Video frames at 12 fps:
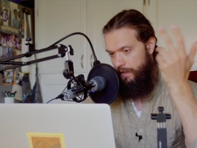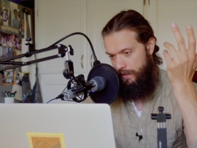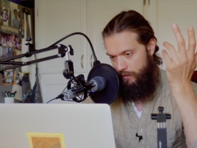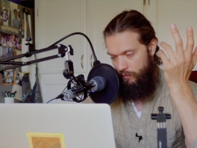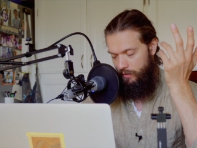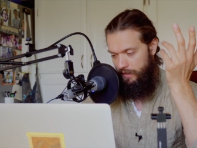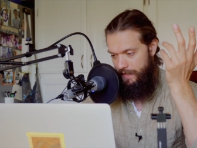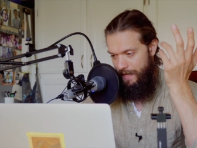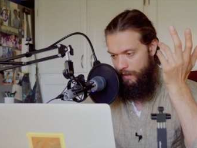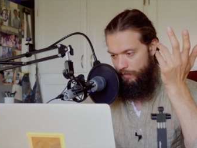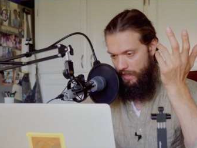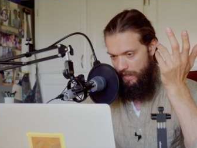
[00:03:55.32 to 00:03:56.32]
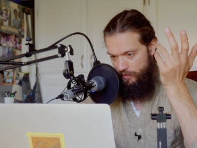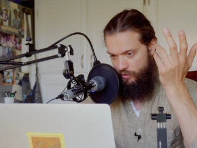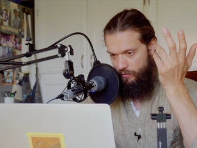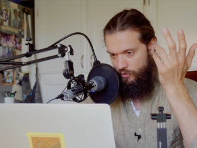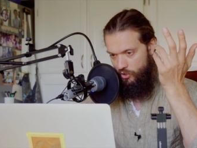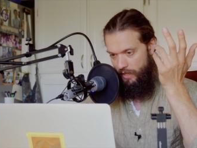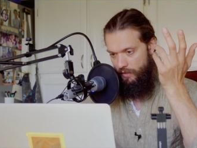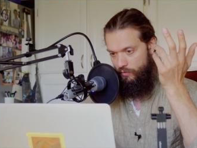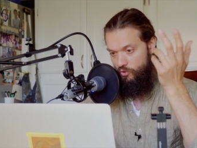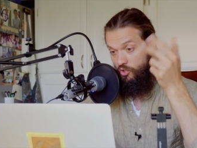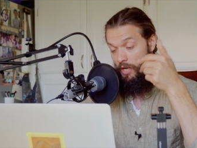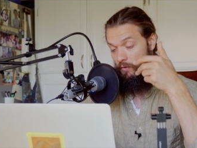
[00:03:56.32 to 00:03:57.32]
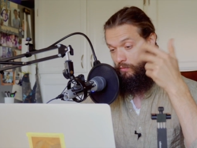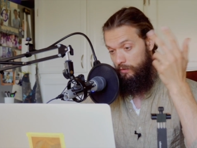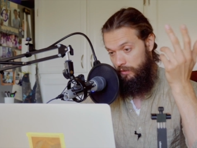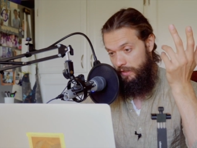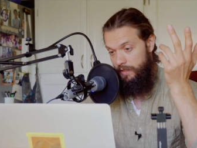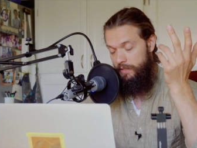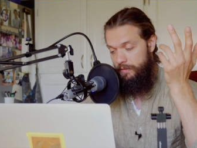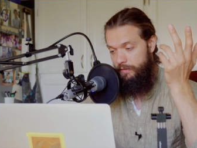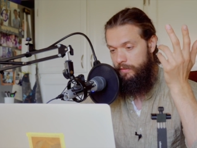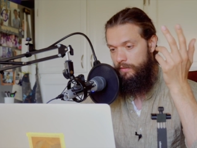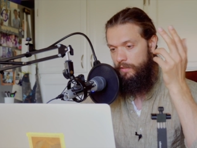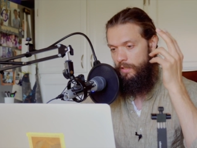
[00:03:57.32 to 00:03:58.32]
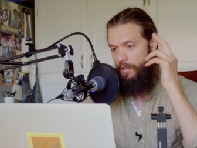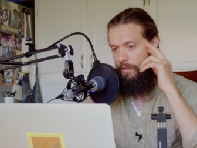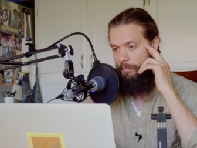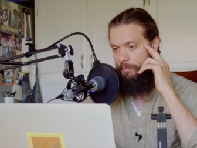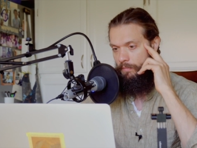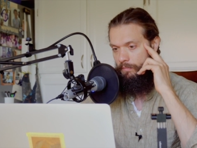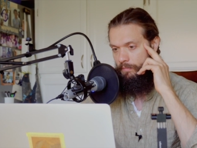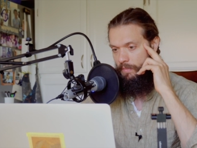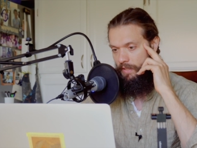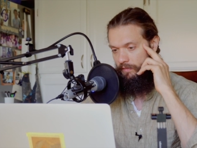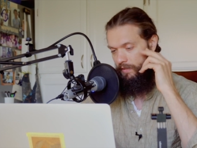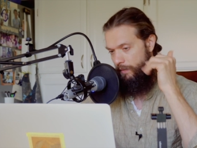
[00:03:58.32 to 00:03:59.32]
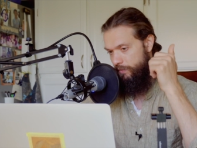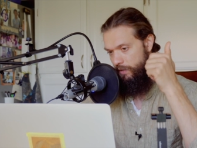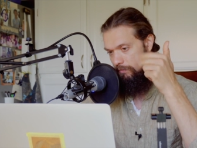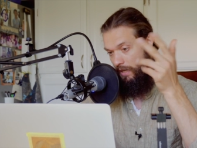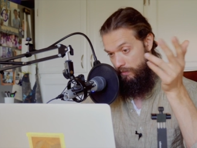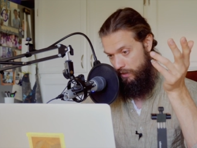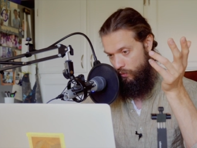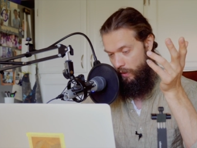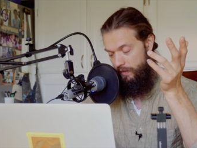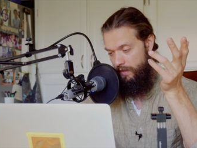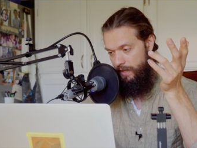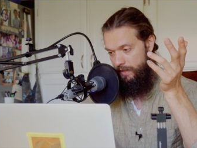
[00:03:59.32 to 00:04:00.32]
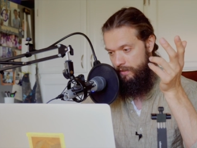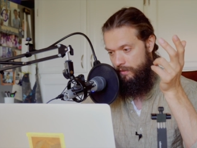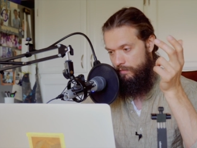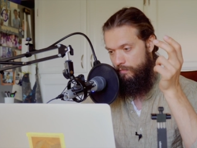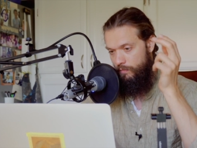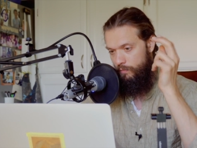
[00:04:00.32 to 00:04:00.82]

and it really can't be answered gener- generally um, except in maybe a way that i did